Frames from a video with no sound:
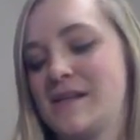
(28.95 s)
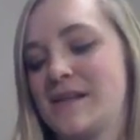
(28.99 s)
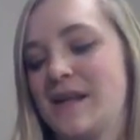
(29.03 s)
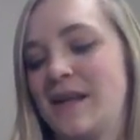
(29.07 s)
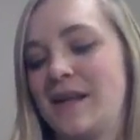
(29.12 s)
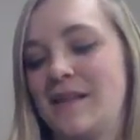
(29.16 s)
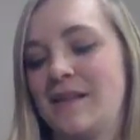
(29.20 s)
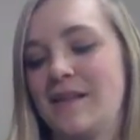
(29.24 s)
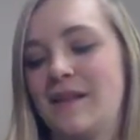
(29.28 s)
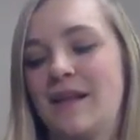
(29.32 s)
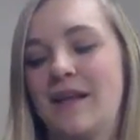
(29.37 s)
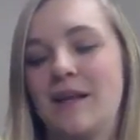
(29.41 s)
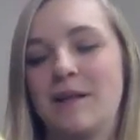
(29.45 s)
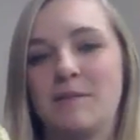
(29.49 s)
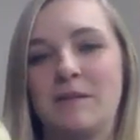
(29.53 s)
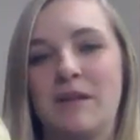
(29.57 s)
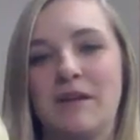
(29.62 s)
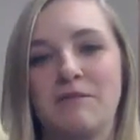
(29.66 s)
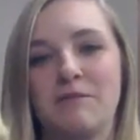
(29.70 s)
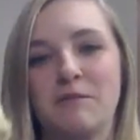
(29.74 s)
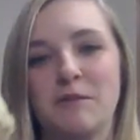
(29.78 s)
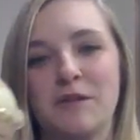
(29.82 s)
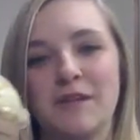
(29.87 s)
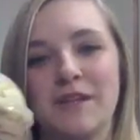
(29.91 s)
and then I'm
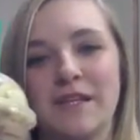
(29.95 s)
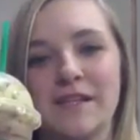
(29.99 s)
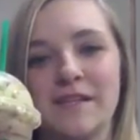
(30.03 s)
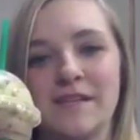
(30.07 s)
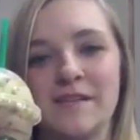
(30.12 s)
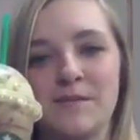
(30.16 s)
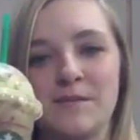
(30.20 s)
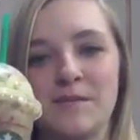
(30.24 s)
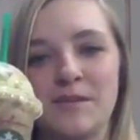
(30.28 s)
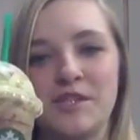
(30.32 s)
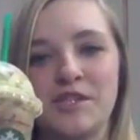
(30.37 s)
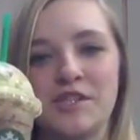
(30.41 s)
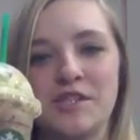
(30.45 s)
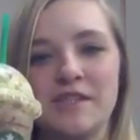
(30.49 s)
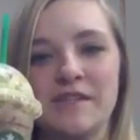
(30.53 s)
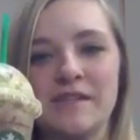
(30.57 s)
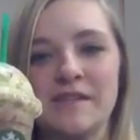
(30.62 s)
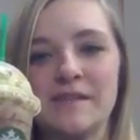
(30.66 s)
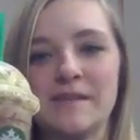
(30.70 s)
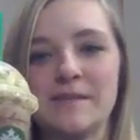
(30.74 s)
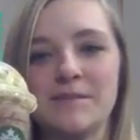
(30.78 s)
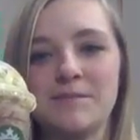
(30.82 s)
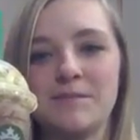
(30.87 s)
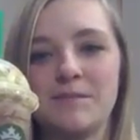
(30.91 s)
left with this, which
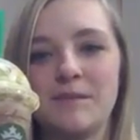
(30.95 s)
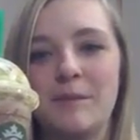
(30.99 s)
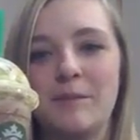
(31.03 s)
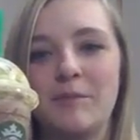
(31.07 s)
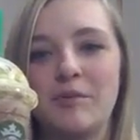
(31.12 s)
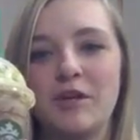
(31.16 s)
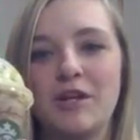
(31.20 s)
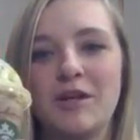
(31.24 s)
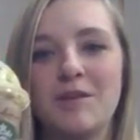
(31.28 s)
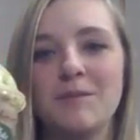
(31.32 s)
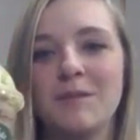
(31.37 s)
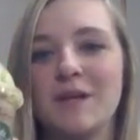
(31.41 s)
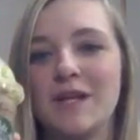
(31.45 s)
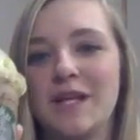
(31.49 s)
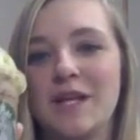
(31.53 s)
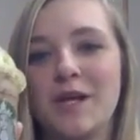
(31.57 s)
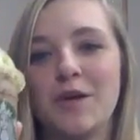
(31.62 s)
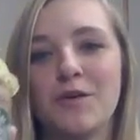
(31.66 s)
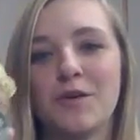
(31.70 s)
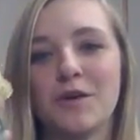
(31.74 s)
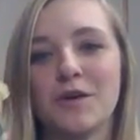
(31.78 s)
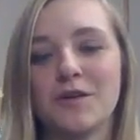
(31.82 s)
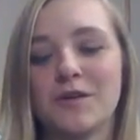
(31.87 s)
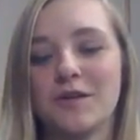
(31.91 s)
is a pretty
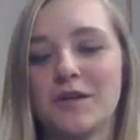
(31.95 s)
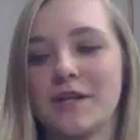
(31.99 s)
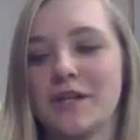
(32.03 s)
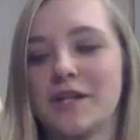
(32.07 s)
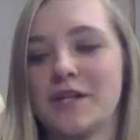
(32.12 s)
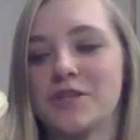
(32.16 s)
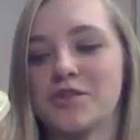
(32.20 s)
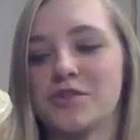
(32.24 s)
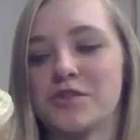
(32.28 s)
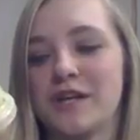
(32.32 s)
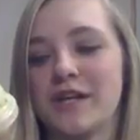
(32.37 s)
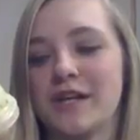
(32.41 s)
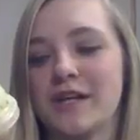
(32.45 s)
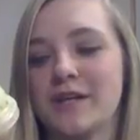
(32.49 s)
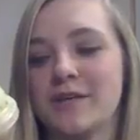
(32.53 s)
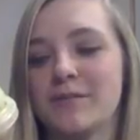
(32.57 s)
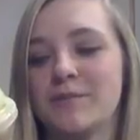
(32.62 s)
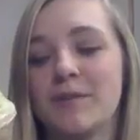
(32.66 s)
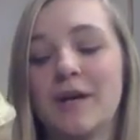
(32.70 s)
mediocre looking drink.